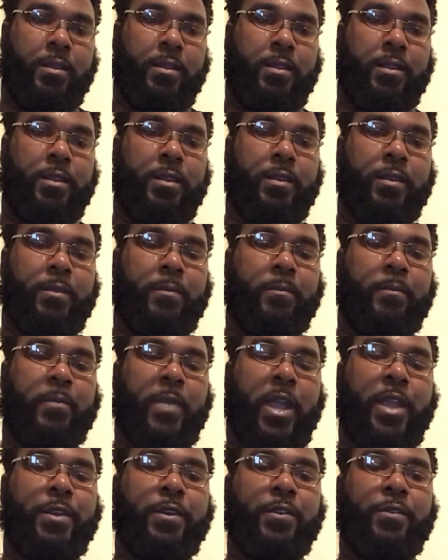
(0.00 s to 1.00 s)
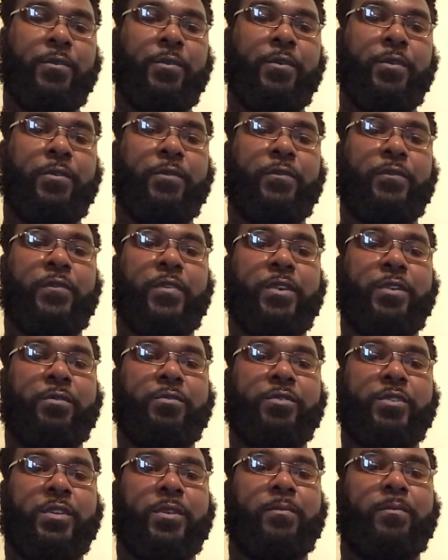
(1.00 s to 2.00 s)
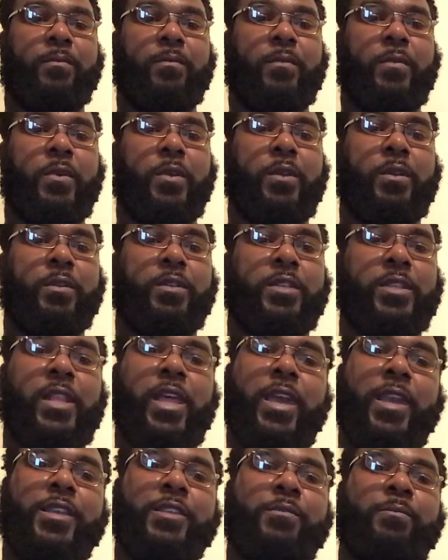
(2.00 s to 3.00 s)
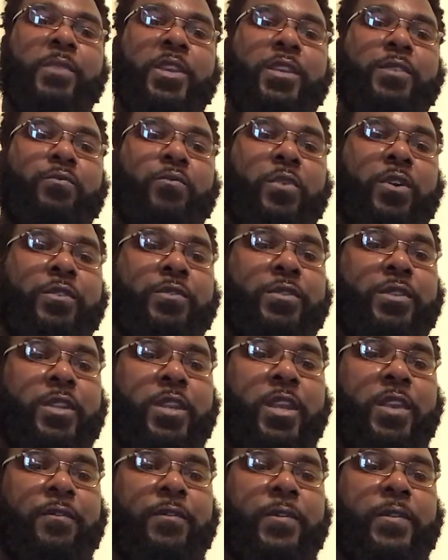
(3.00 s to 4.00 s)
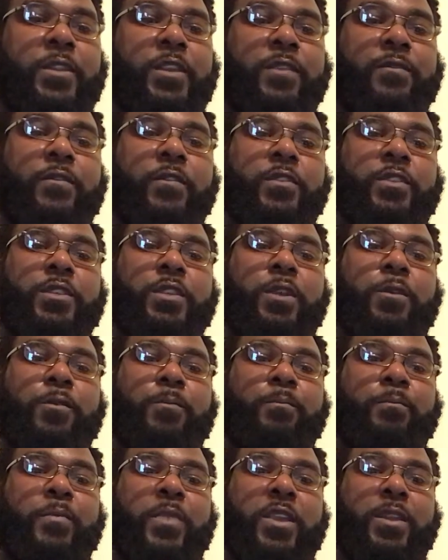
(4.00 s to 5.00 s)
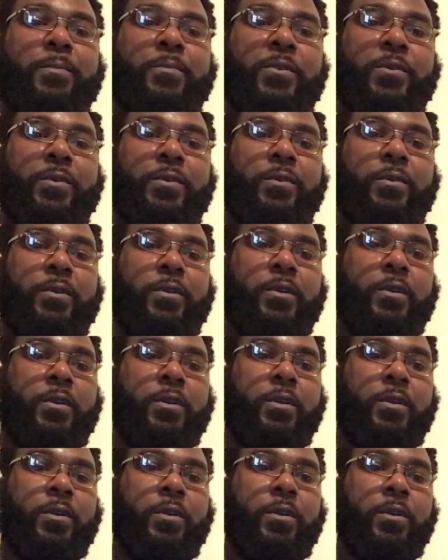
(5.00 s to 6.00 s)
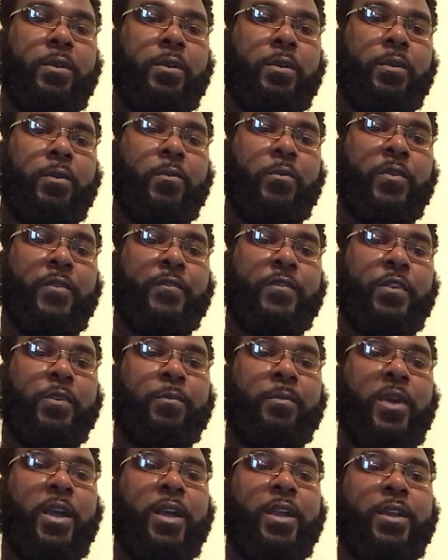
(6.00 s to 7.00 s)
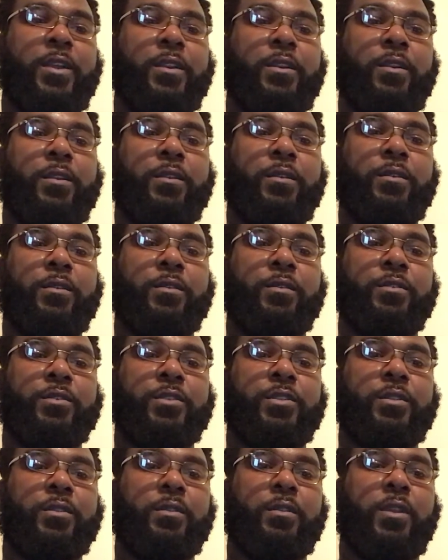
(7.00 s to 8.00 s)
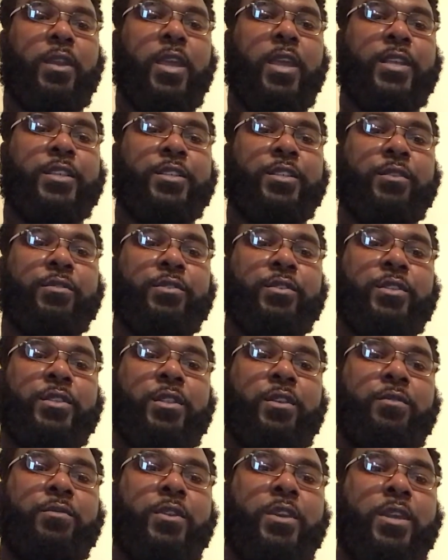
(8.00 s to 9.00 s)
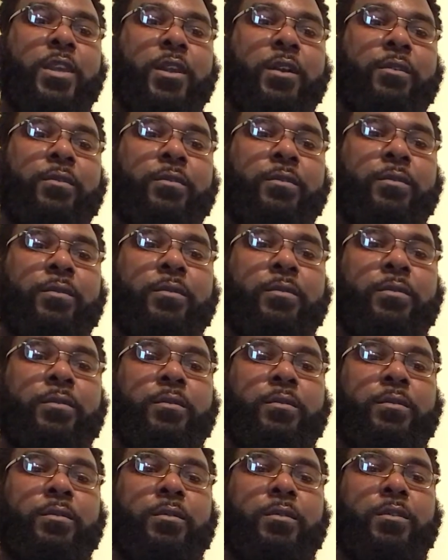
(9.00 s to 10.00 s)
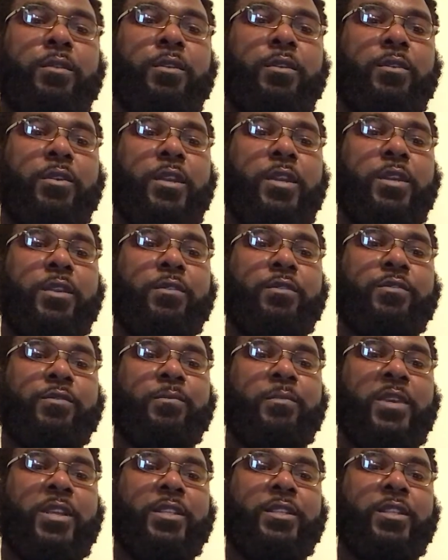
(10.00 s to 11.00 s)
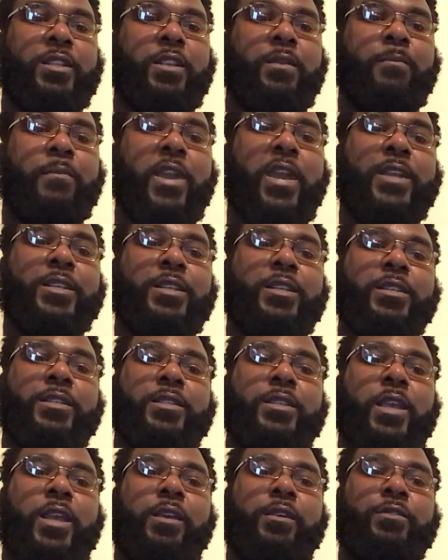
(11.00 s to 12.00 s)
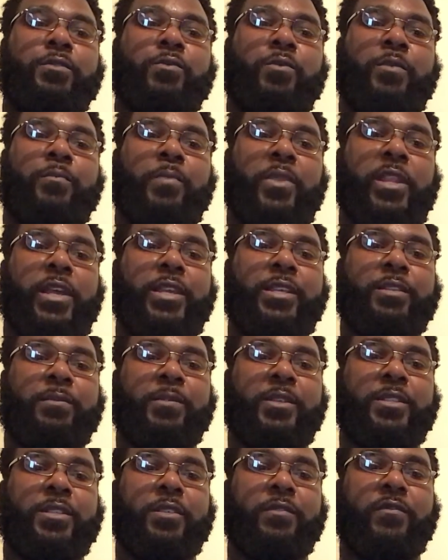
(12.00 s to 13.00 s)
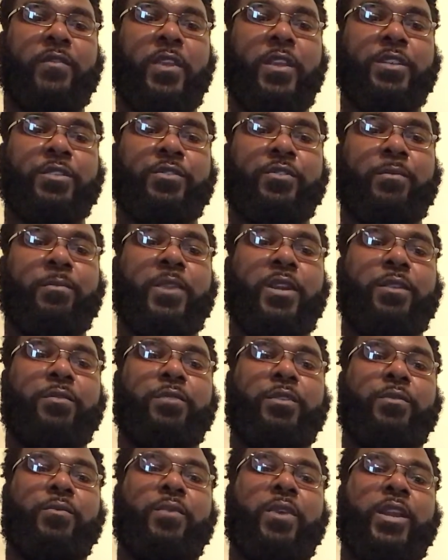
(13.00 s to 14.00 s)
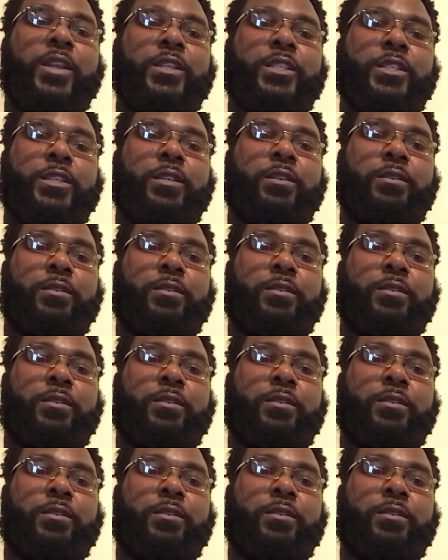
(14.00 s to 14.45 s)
the binaural fusion slash beat works differently for certain people. With your mind as your studio, your ears mixing and matching sounds with placements of instrumental direction,